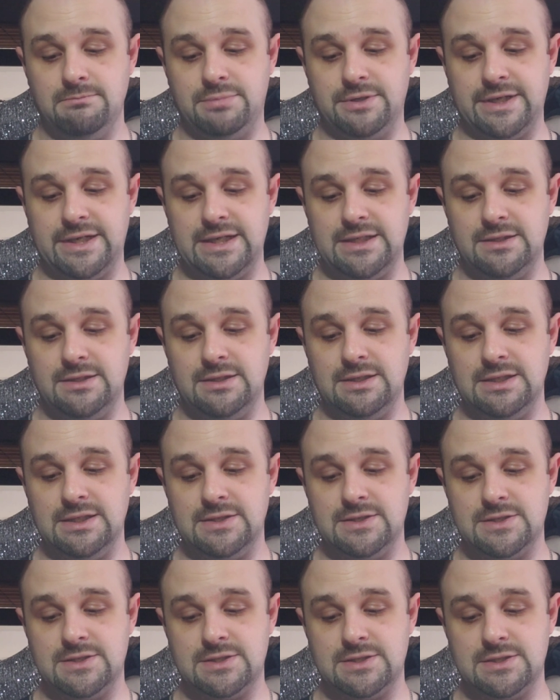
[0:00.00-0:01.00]
but
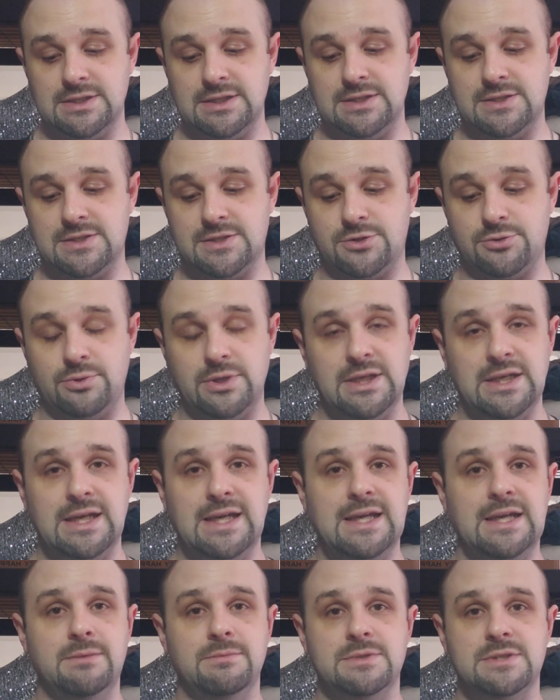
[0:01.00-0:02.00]
it's 3
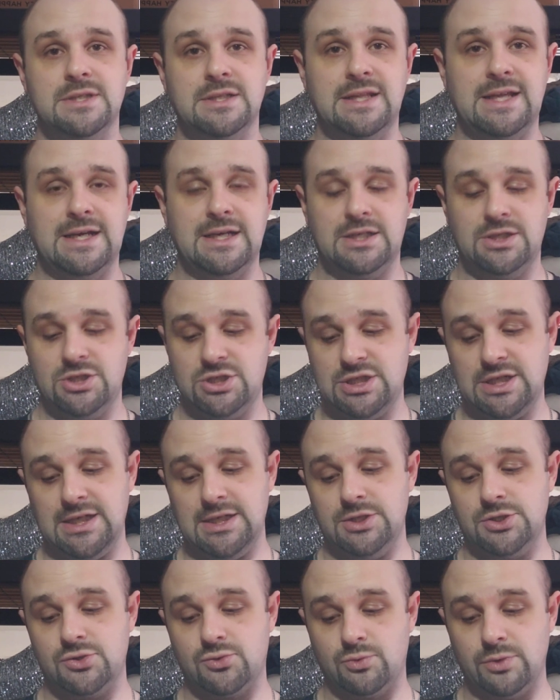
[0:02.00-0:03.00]
games, and that can
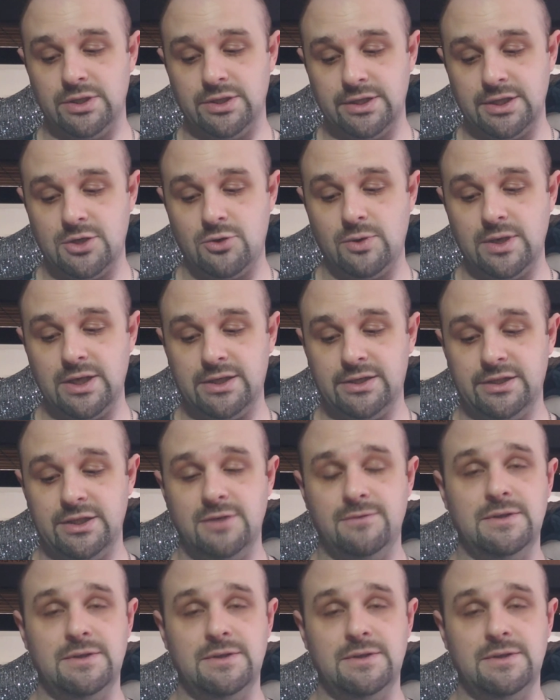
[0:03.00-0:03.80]
change really quickly.